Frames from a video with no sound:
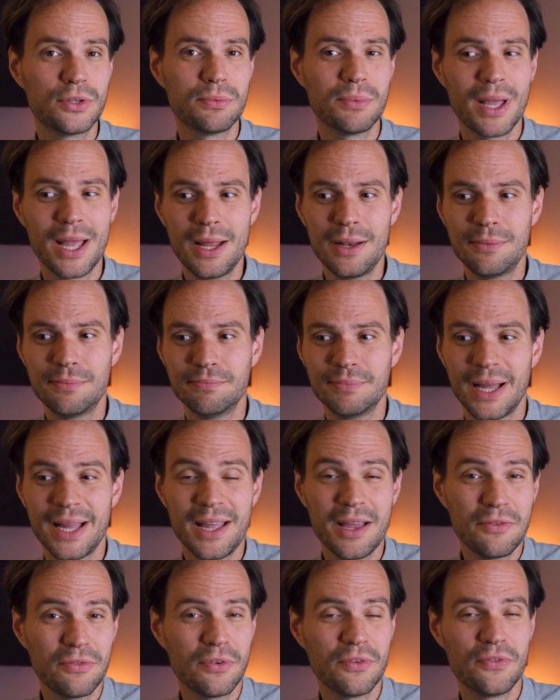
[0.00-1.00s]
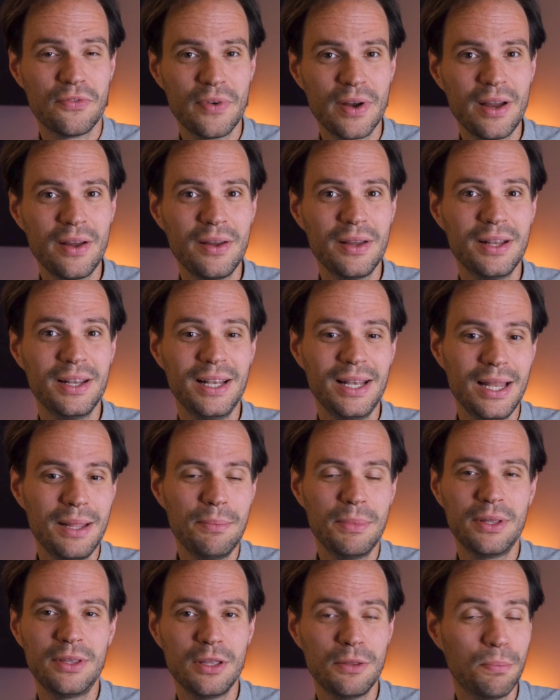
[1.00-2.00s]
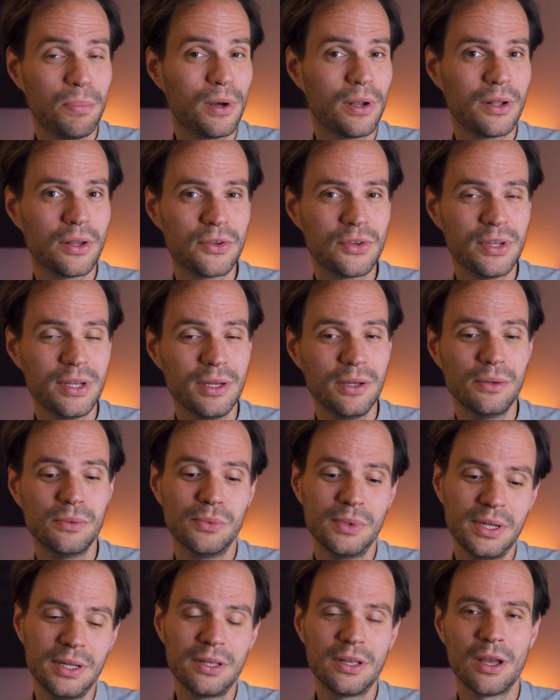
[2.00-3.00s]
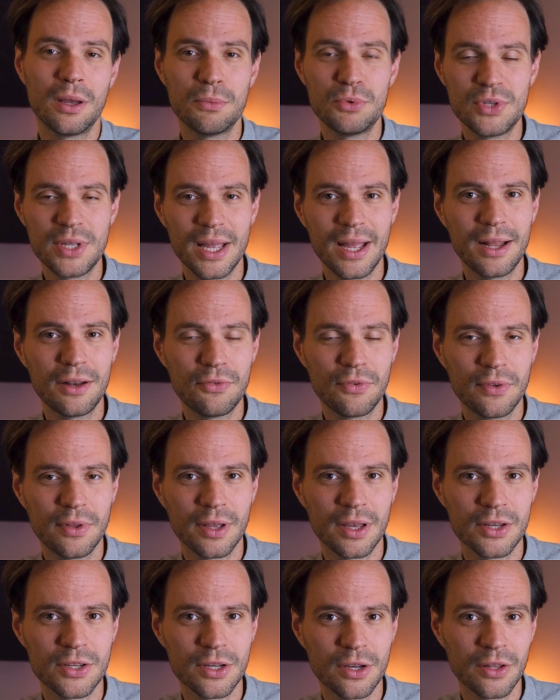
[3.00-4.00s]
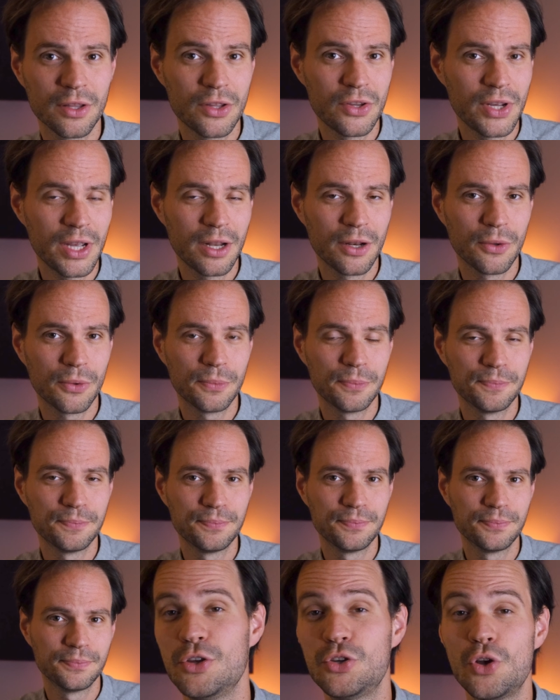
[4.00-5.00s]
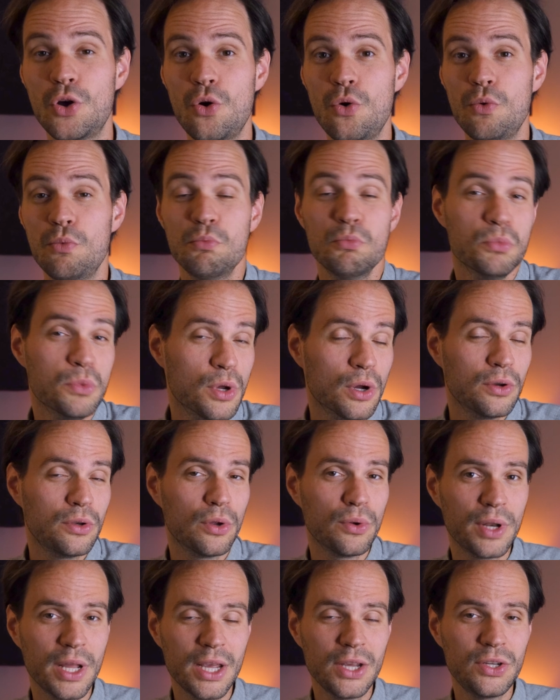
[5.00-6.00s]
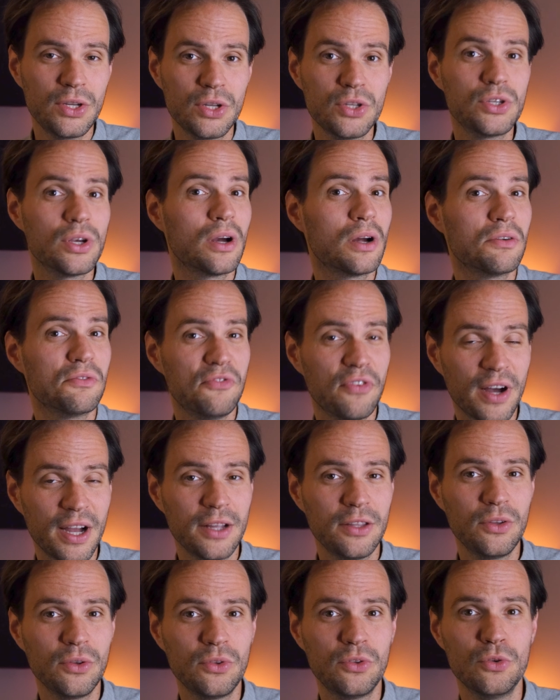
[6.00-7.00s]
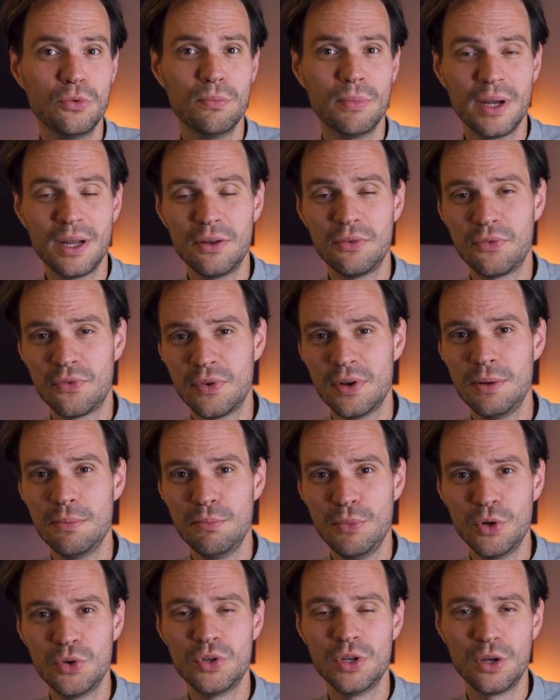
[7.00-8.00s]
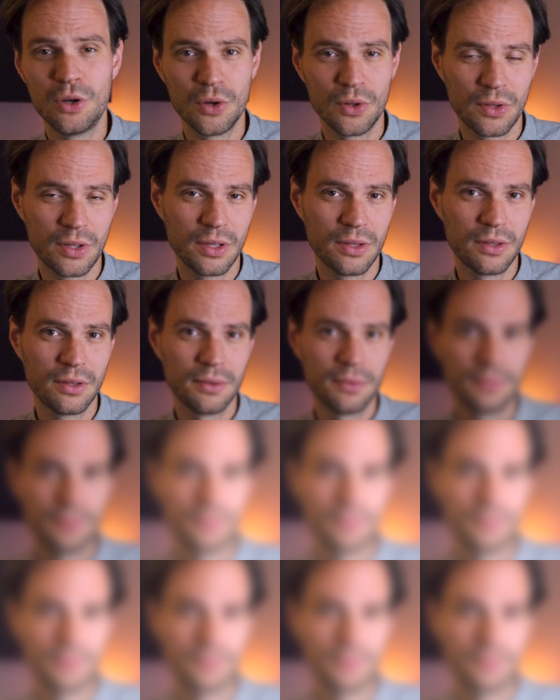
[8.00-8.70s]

and I have a very limited policy when it comes to advertising on the channel. So your donations are vital to my free music content.